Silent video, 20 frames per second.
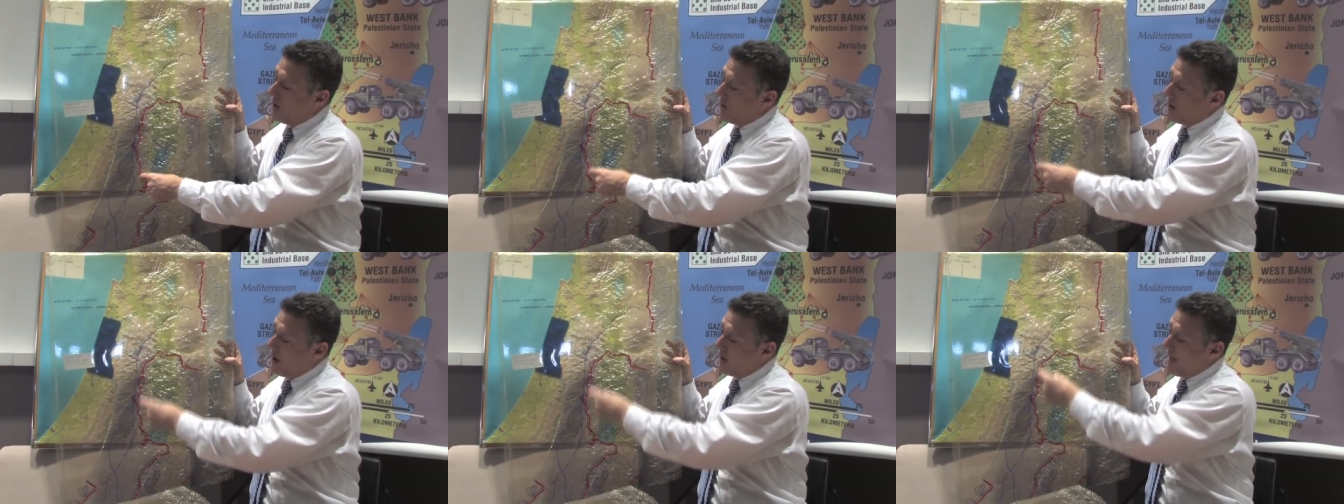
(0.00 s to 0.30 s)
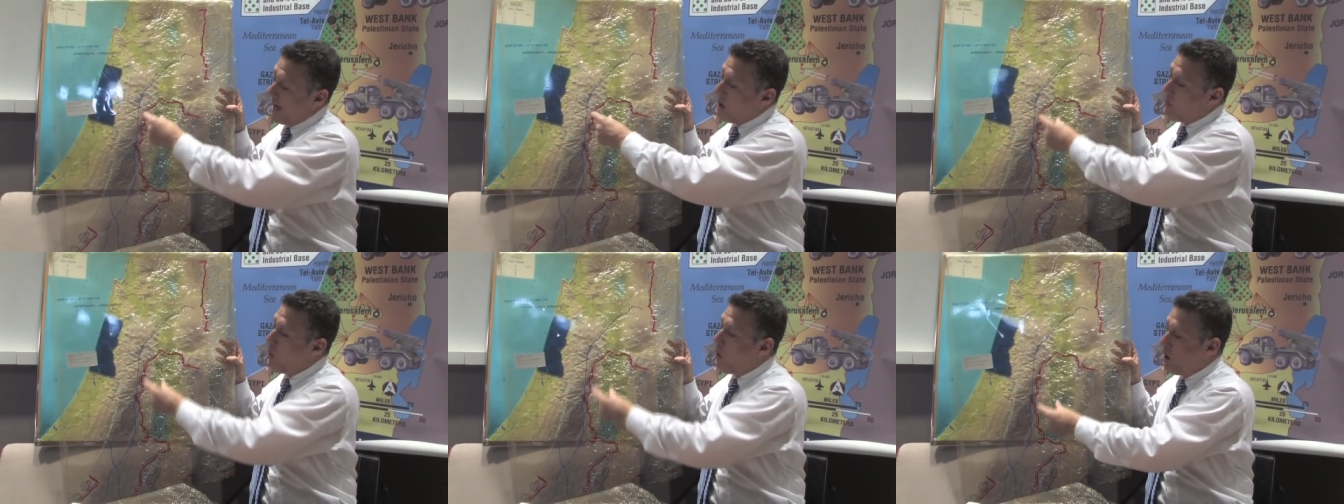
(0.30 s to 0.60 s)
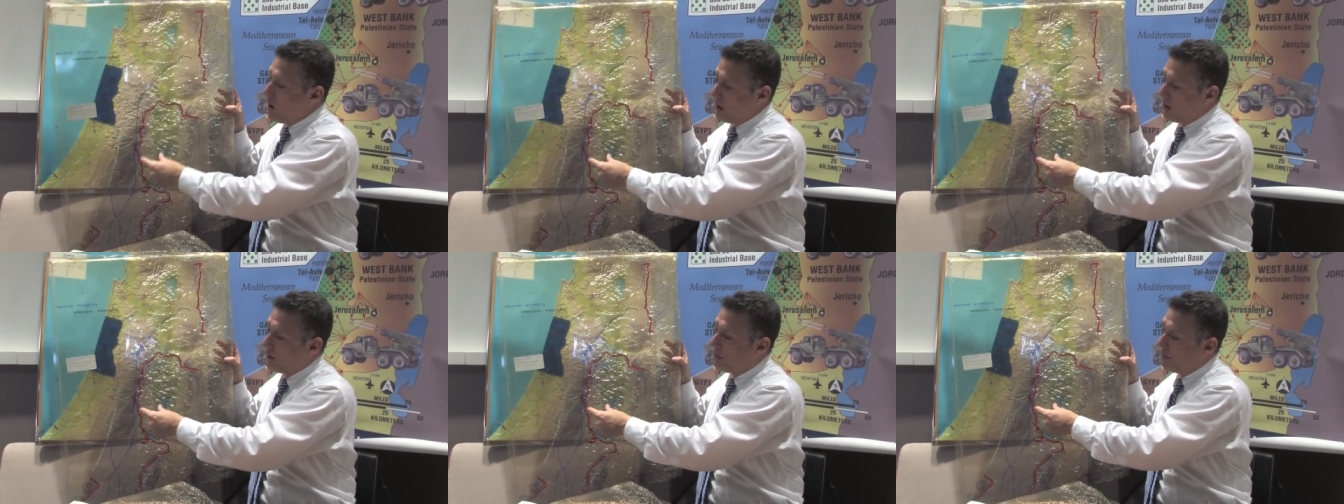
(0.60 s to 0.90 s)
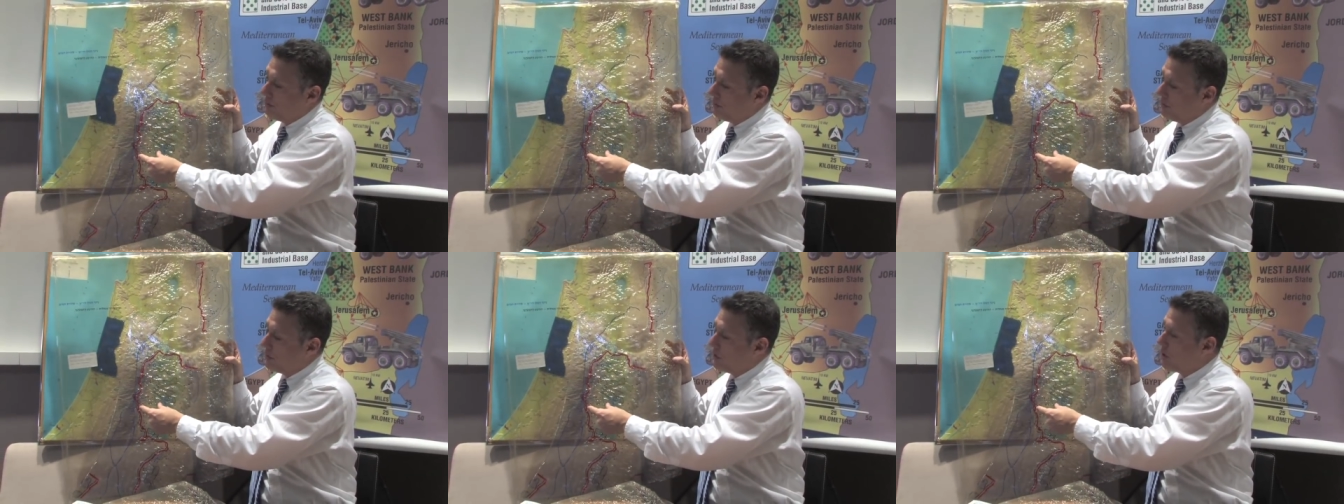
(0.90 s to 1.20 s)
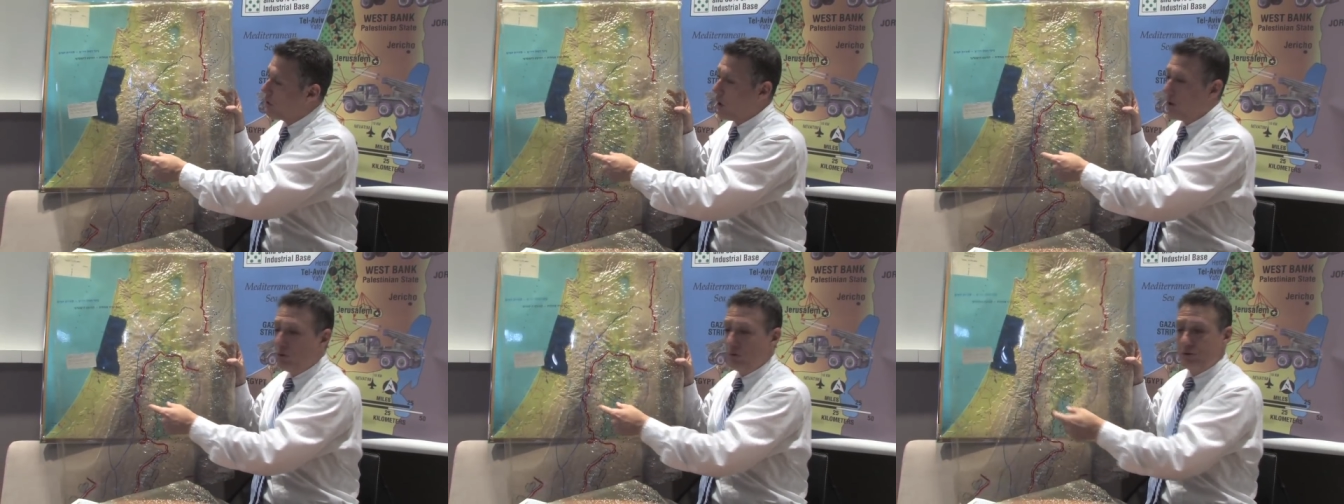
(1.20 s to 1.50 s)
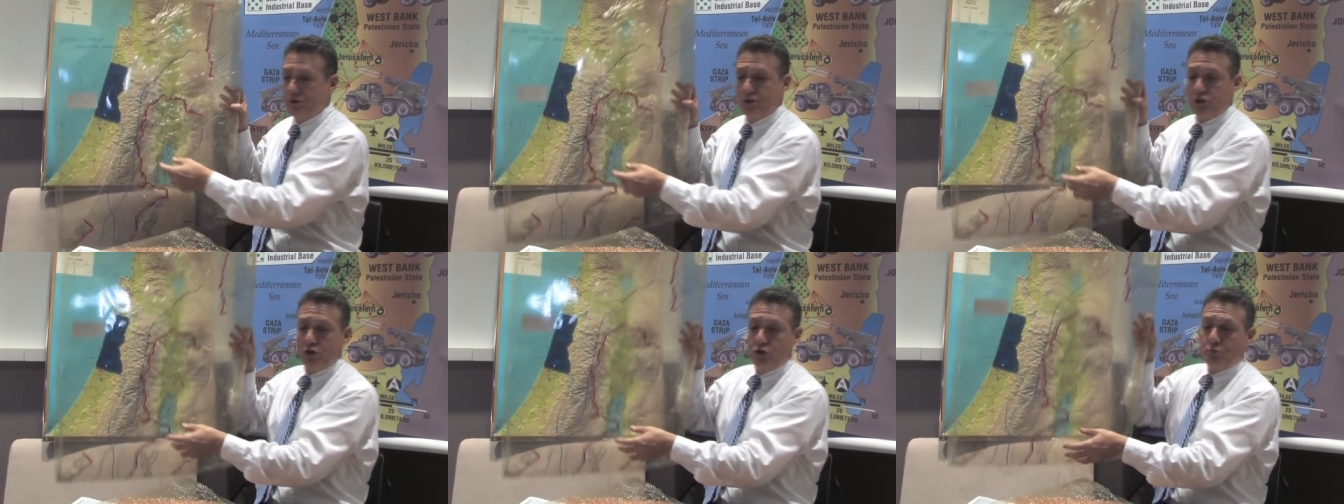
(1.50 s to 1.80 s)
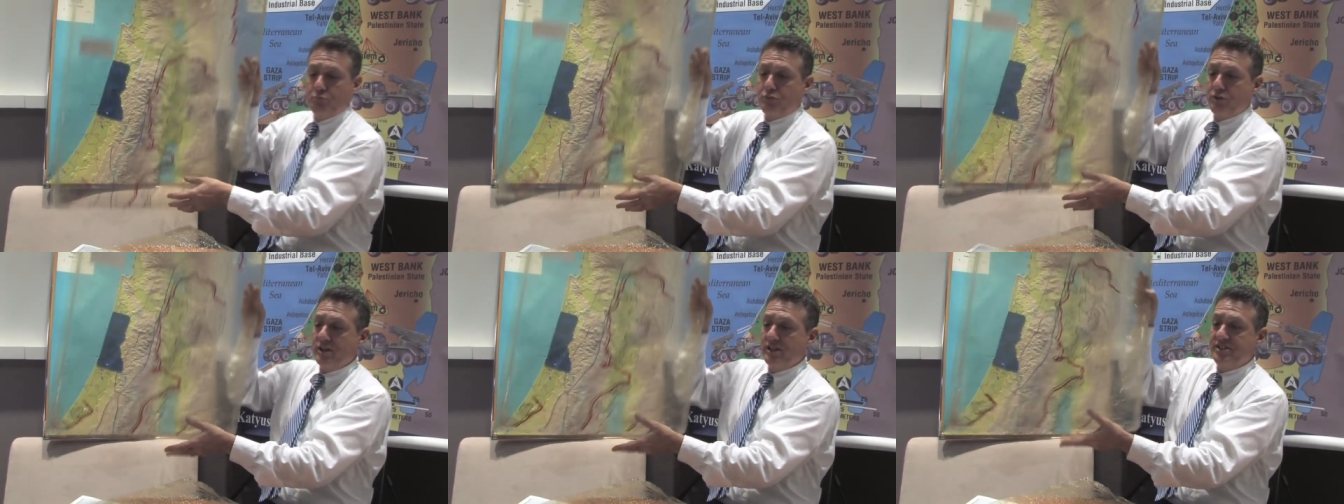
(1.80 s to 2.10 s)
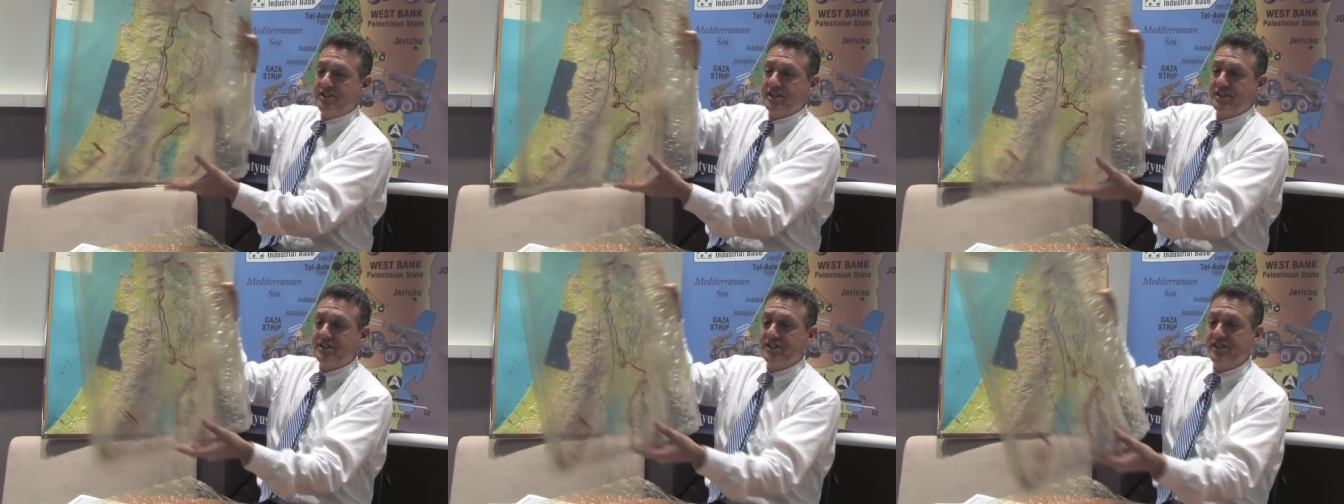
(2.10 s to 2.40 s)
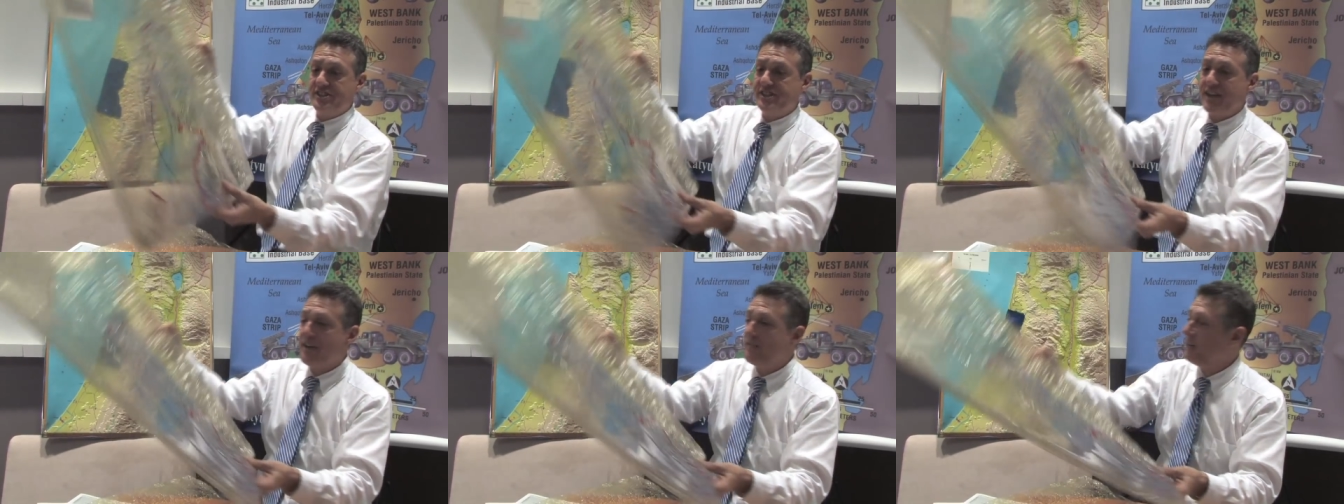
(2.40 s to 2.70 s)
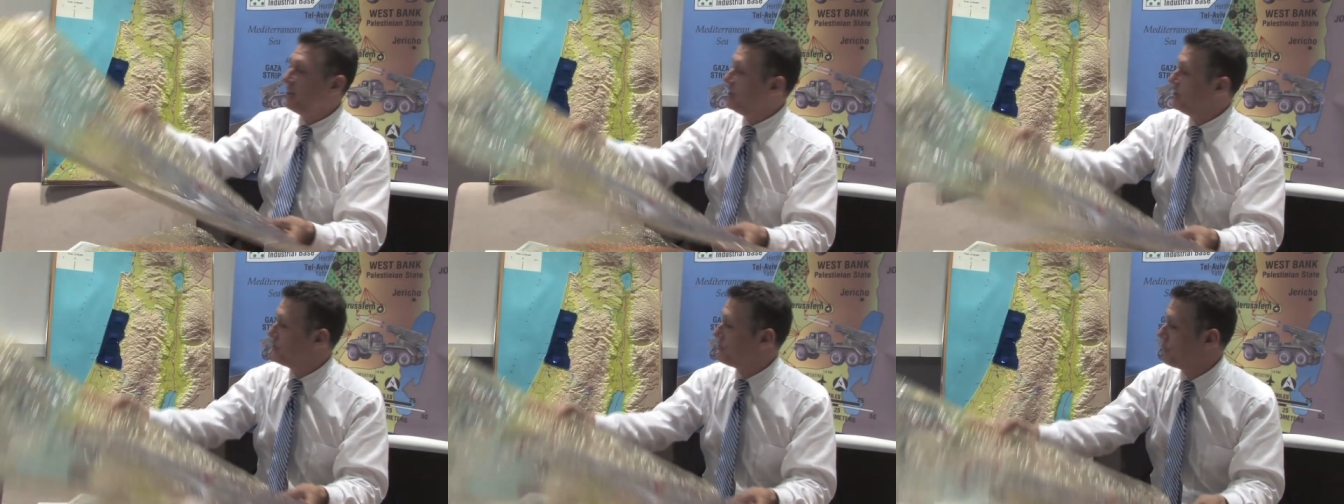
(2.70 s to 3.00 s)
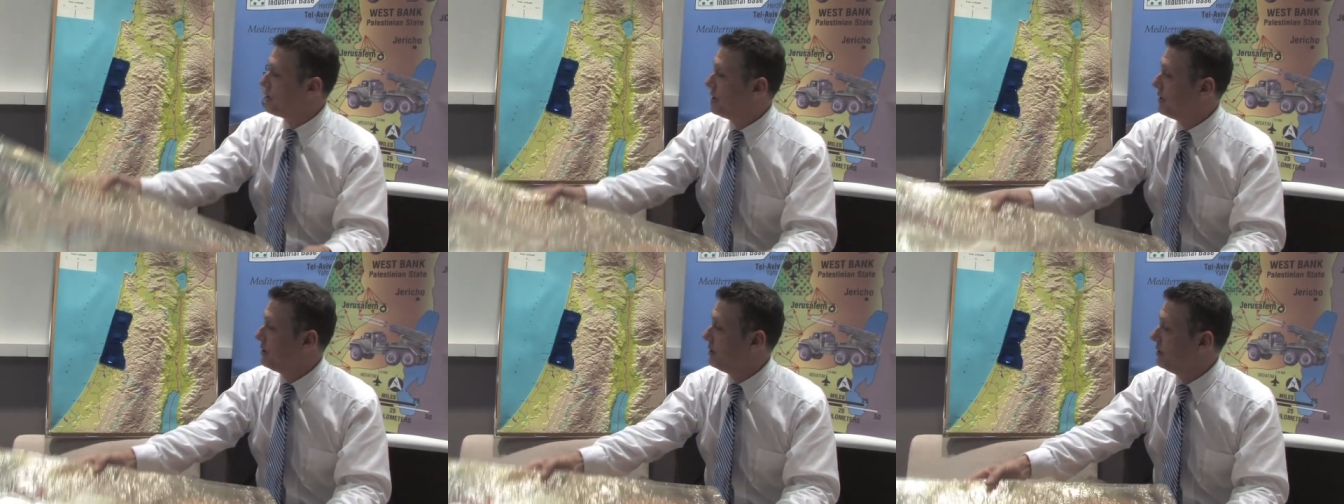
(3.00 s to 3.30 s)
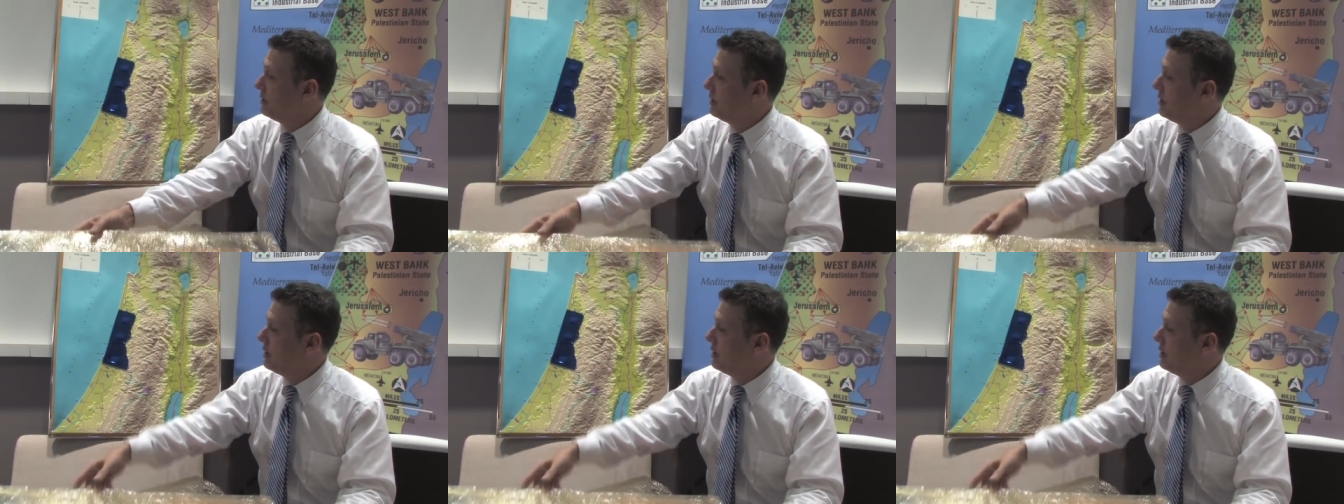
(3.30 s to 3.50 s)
Now that water goes to pre-67 Israel